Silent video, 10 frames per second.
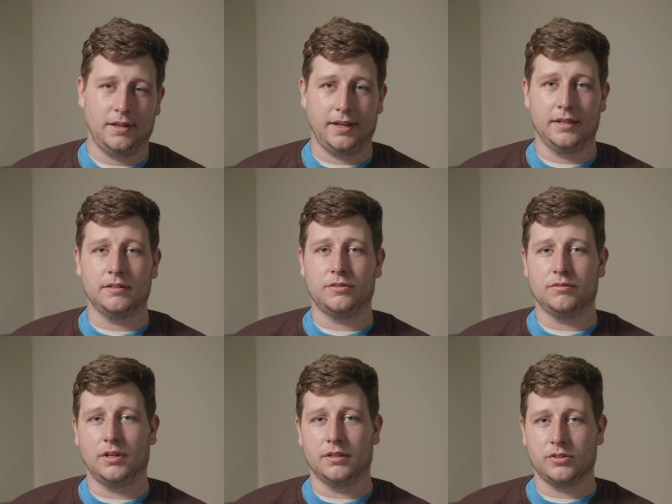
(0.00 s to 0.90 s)
And
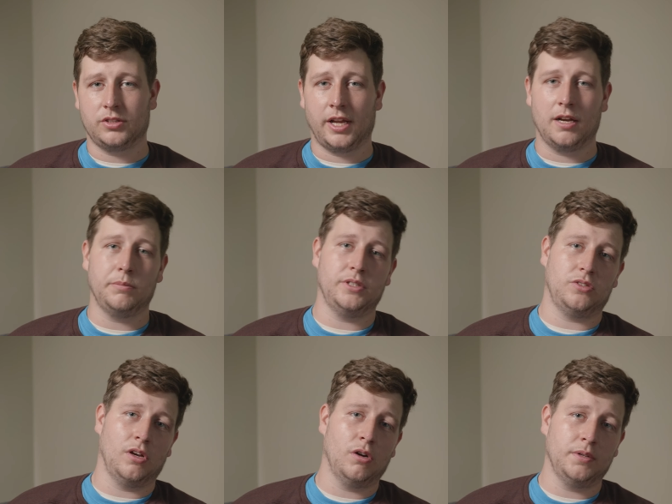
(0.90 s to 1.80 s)
understandably
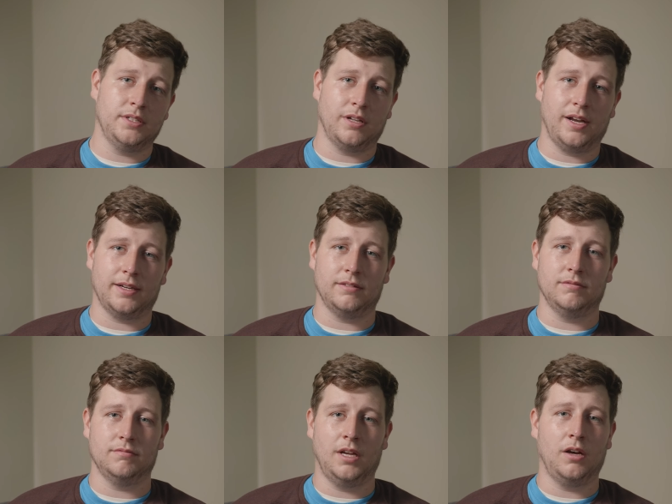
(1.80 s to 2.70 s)
so, he's like,
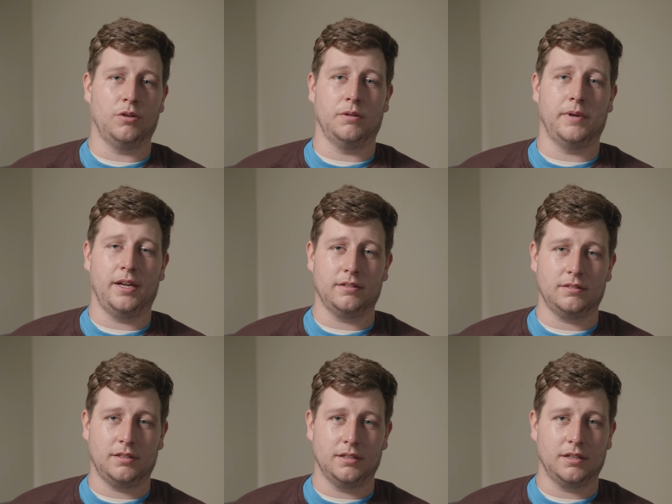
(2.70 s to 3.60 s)
no, I'm
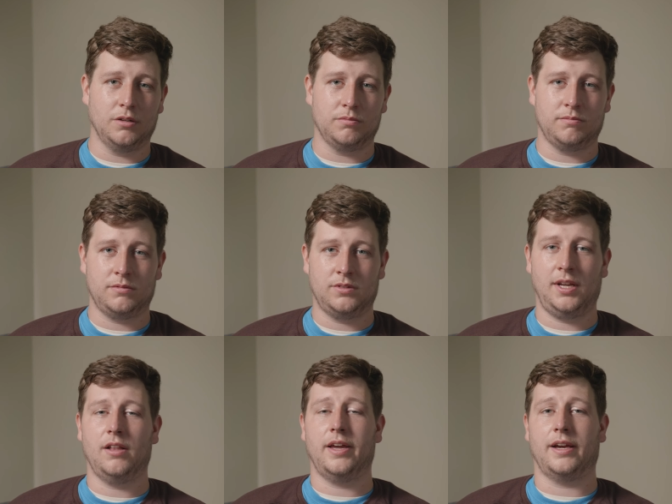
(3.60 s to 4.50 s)
not going to go
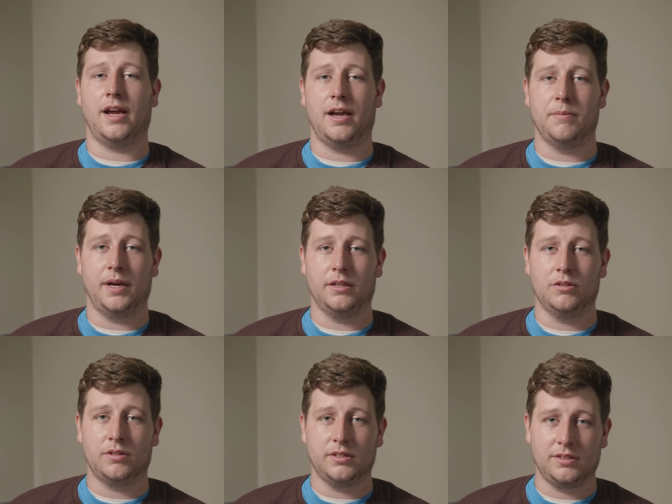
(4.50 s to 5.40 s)
tell that guy about
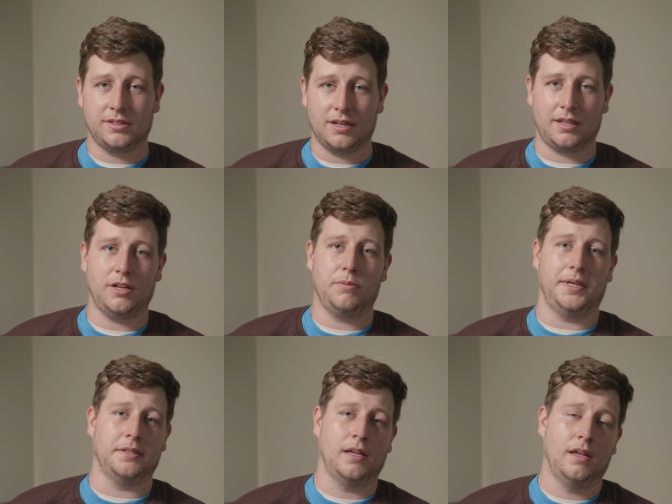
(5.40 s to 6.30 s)
you because he's going to kill me.